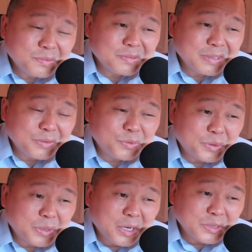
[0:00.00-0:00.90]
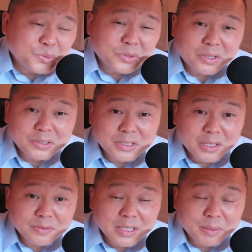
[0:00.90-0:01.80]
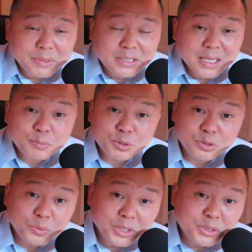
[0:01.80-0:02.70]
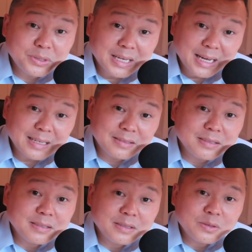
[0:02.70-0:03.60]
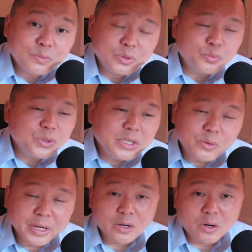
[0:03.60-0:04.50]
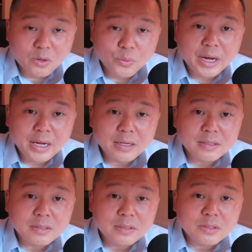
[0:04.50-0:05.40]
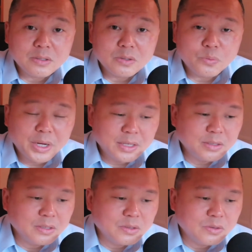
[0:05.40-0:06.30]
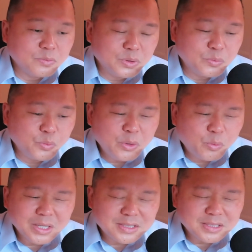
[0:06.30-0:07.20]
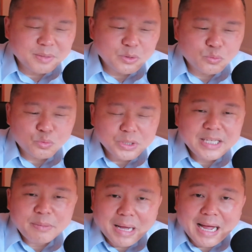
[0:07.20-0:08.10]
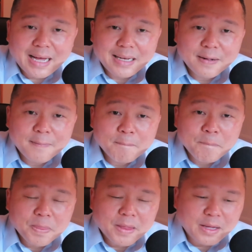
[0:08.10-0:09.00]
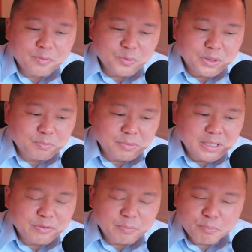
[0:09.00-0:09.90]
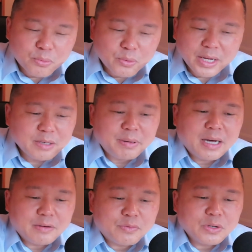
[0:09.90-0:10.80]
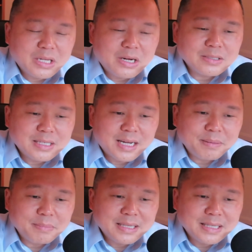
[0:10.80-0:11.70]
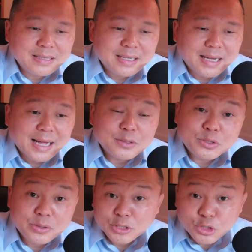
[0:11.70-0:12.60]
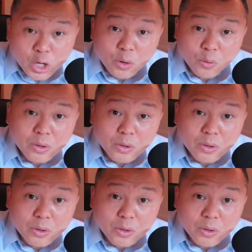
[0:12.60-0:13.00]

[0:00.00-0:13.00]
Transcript: if we are honest with ourselves, how many times do we do that when we don't get our way? When when we want something really bad and we even prayed about it for a long time and then the answer is no